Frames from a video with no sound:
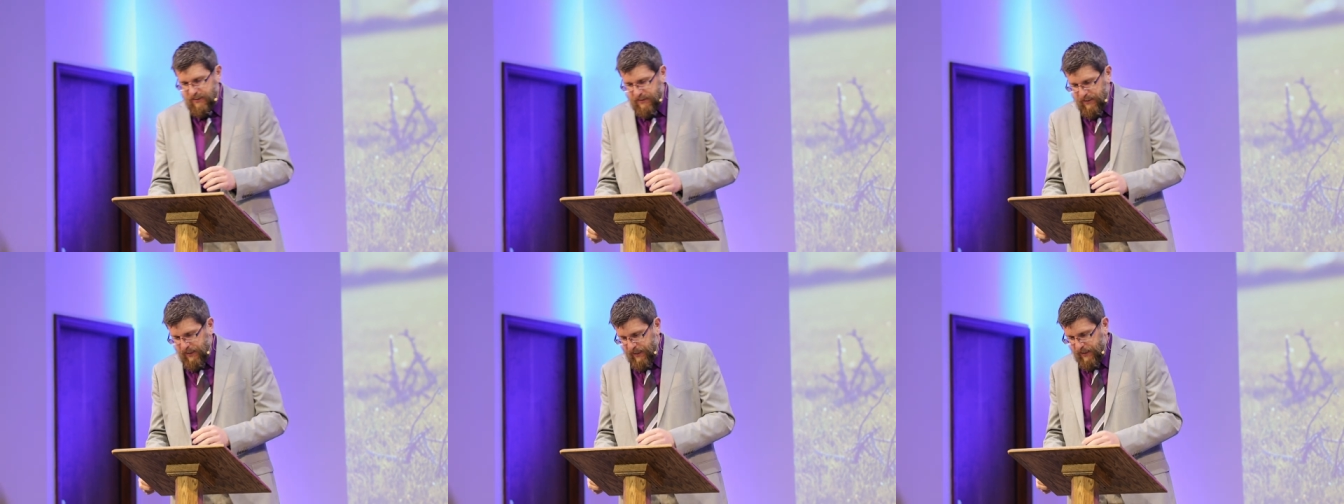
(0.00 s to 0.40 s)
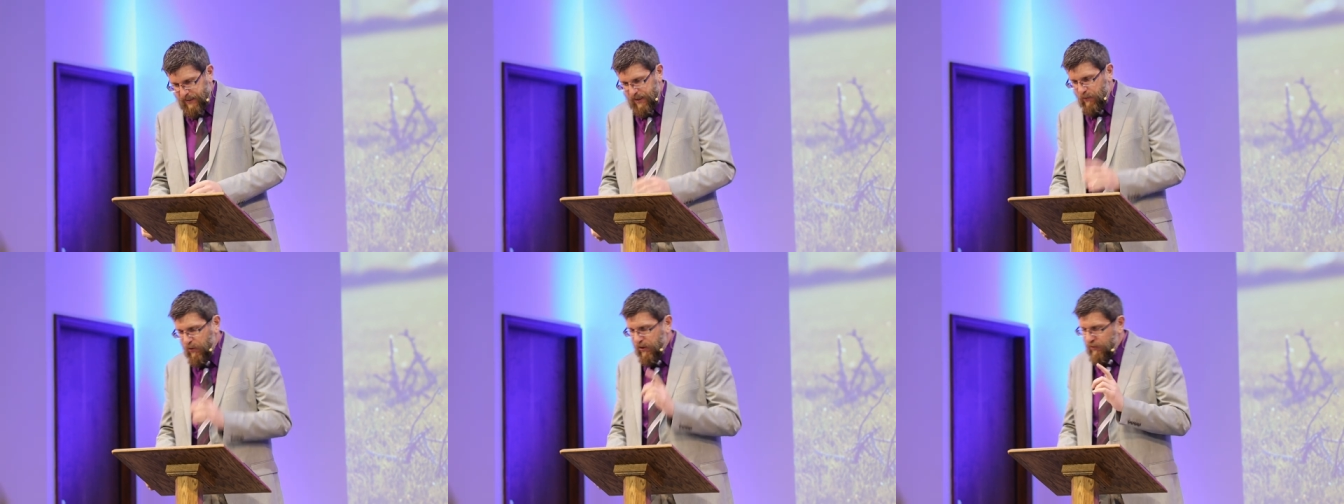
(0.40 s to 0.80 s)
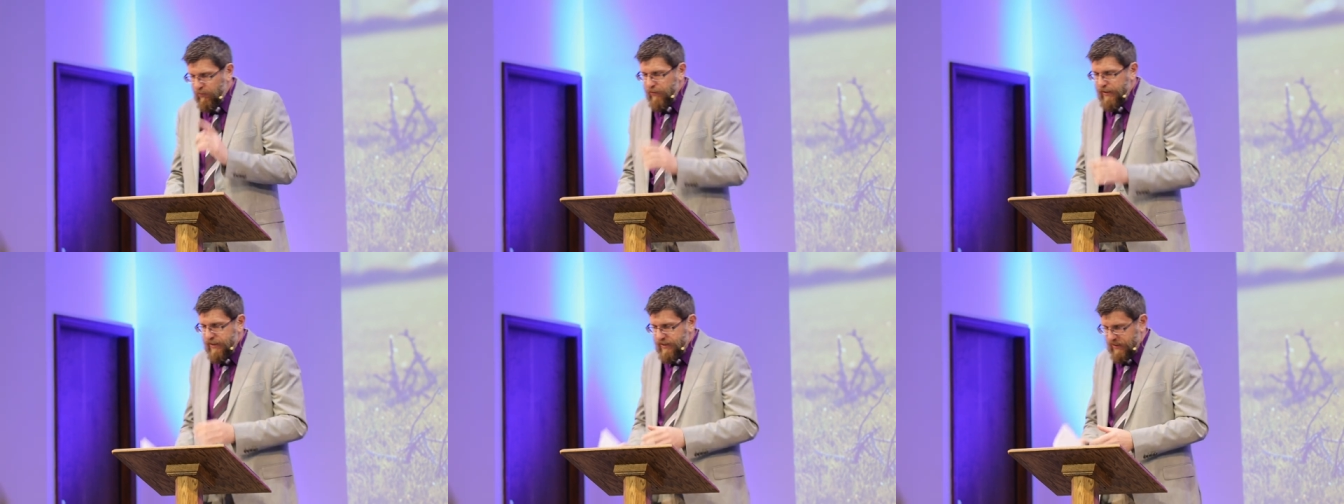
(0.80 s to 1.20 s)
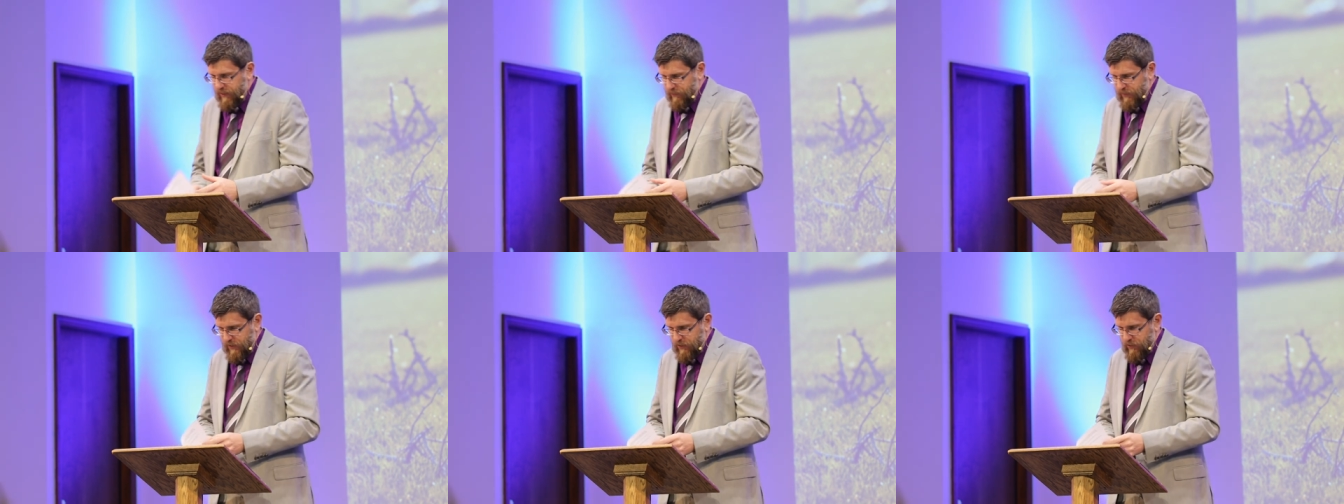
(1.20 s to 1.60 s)
said, I want to read
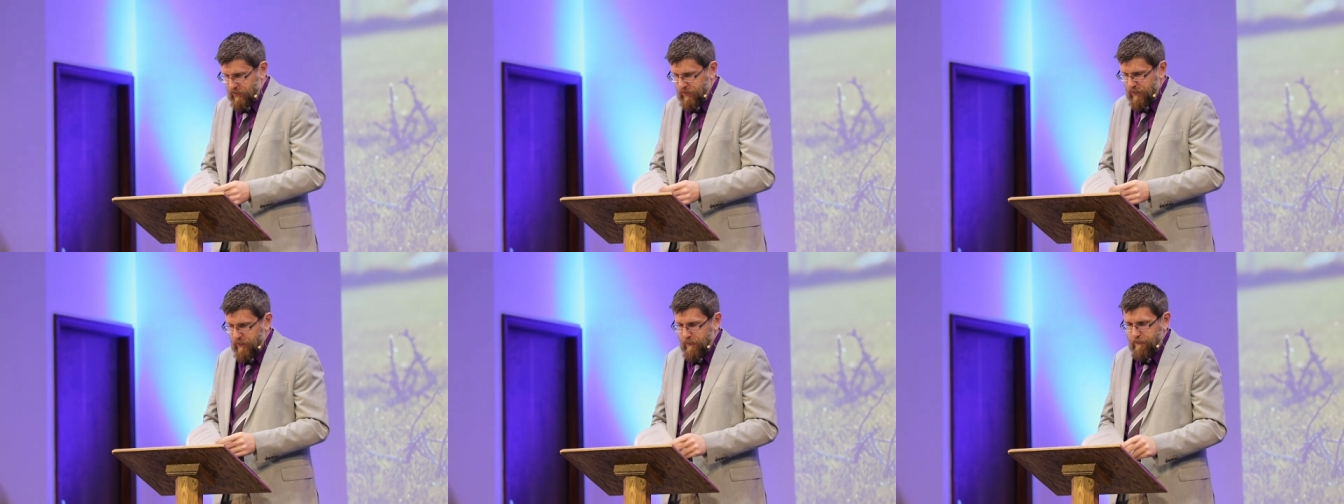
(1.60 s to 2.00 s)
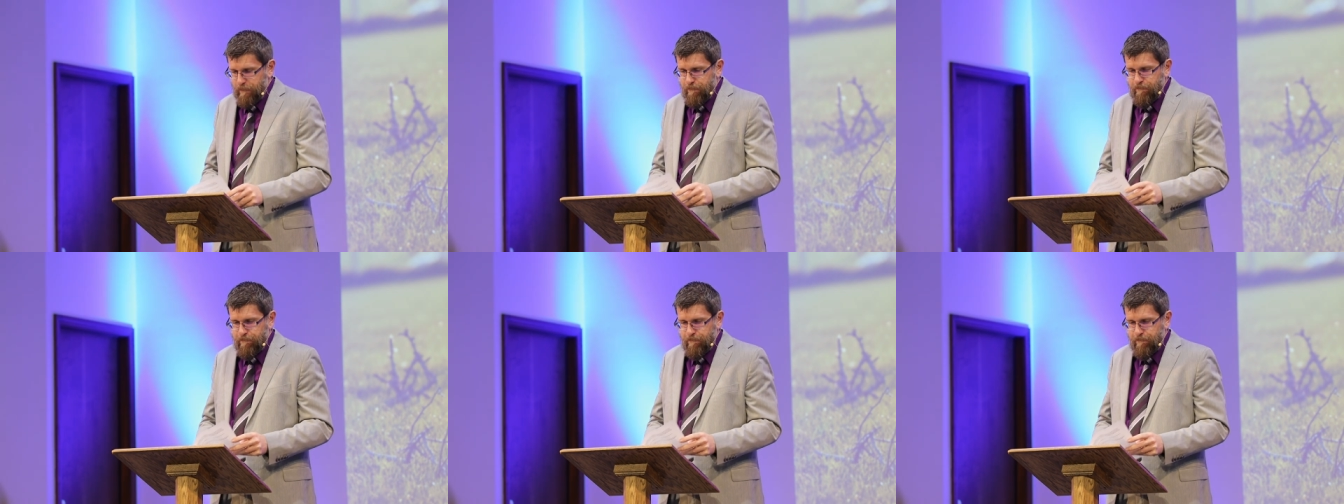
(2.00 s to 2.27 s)
something to you.